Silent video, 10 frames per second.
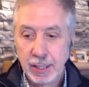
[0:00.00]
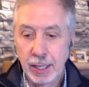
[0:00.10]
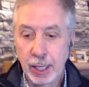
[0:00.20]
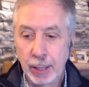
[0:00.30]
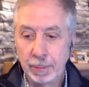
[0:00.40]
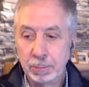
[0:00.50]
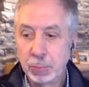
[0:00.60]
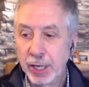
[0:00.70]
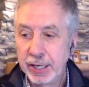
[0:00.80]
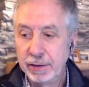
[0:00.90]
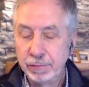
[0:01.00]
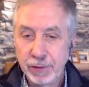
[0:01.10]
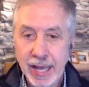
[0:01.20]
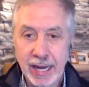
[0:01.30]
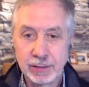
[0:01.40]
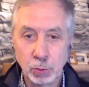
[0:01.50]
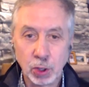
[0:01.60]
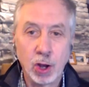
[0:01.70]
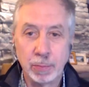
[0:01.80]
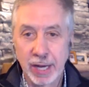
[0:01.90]
um, but in fact, we're
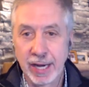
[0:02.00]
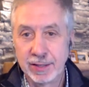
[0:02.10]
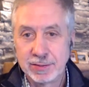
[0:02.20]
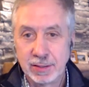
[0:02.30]
all biased.